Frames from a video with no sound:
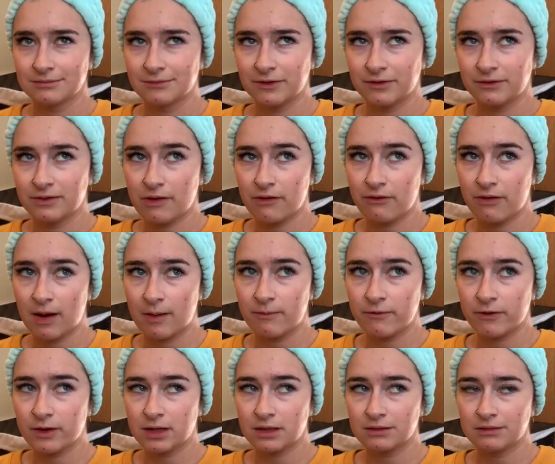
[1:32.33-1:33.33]

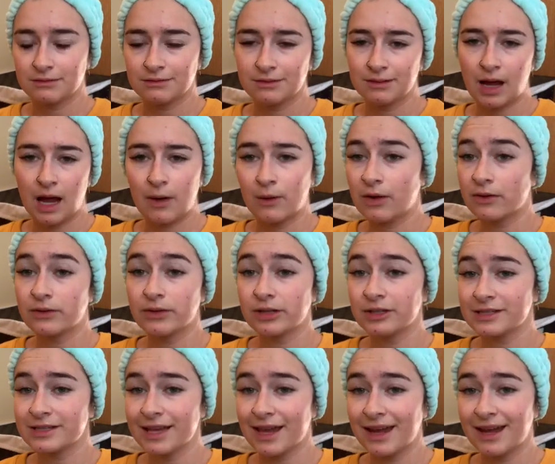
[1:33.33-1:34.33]
FitFabFun, however you
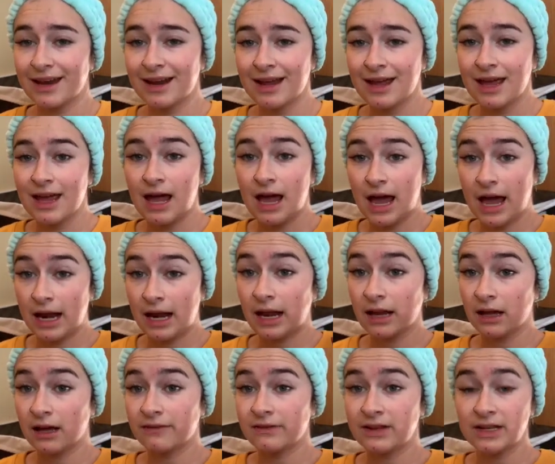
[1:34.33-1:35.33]
say it. And I
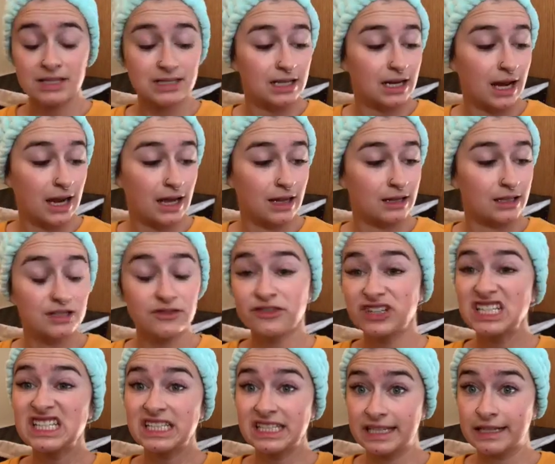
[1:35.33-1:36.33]
love this, and I had this for
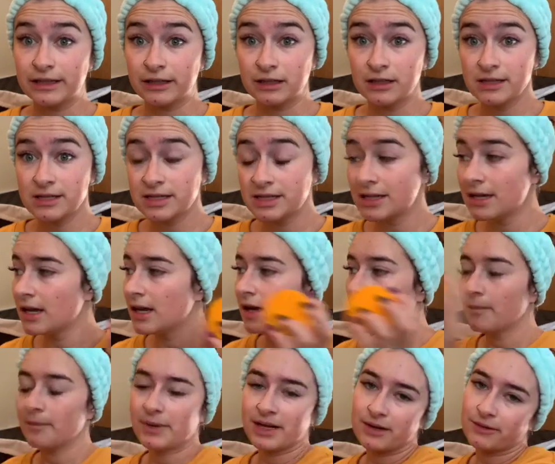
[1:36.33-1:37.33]
years,
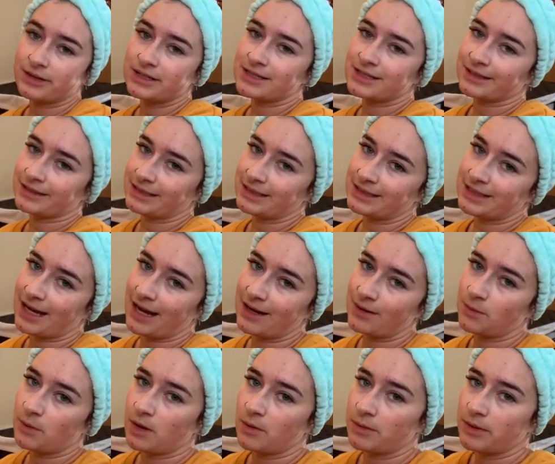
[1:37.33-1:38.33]
but it recently died
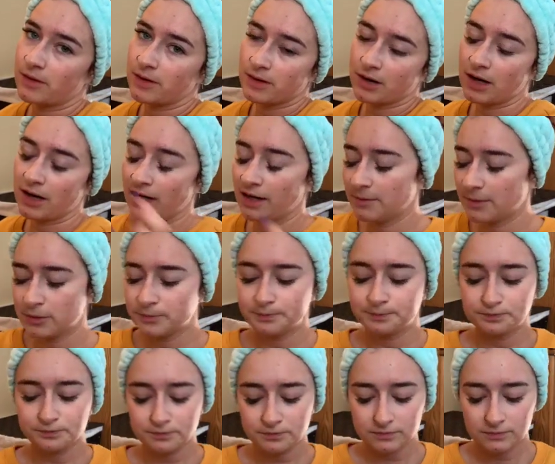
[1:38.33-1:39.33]
while we were on our honeymoon.
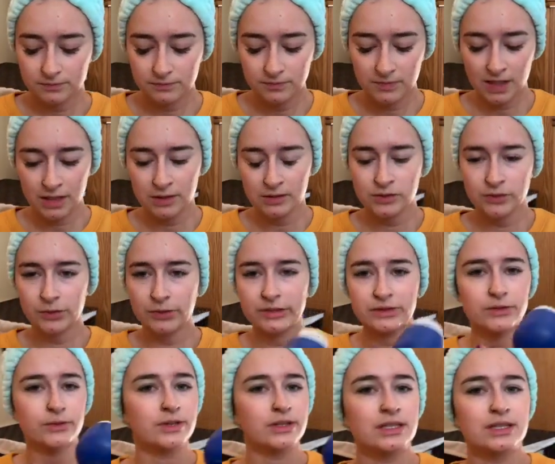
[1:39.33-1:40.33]
So I
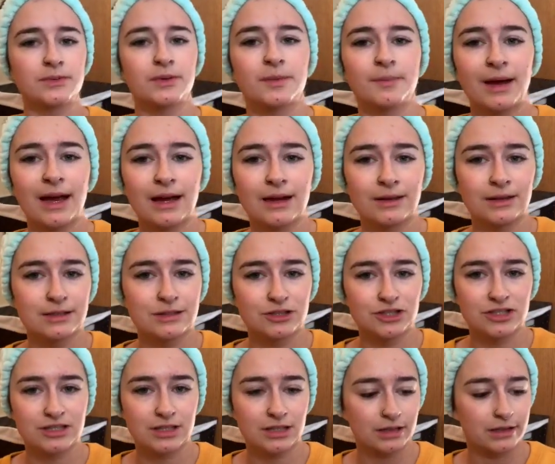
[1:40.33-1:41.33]
stole this one back. This is
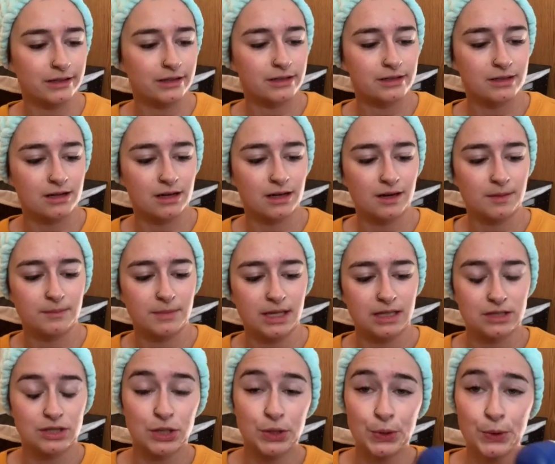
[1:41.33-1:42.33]
just the Clarisonic Mia
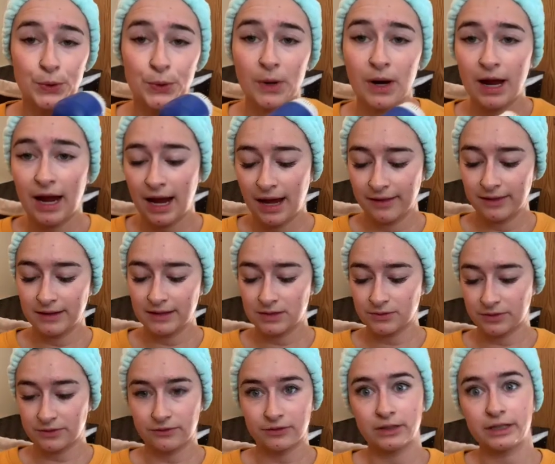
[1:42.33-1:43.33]
2. I had this
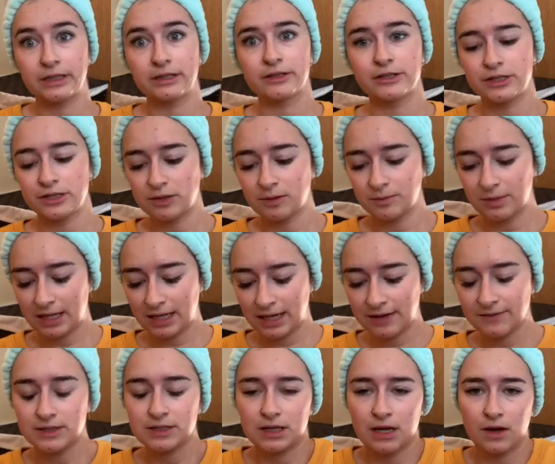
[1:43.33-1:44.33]
one for years too, but I gave
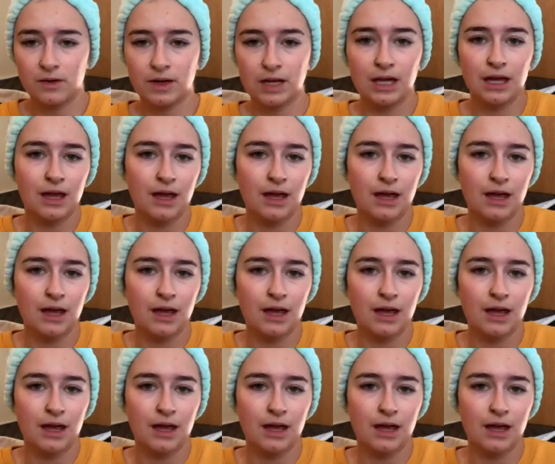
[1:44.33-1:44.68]
it to Cody.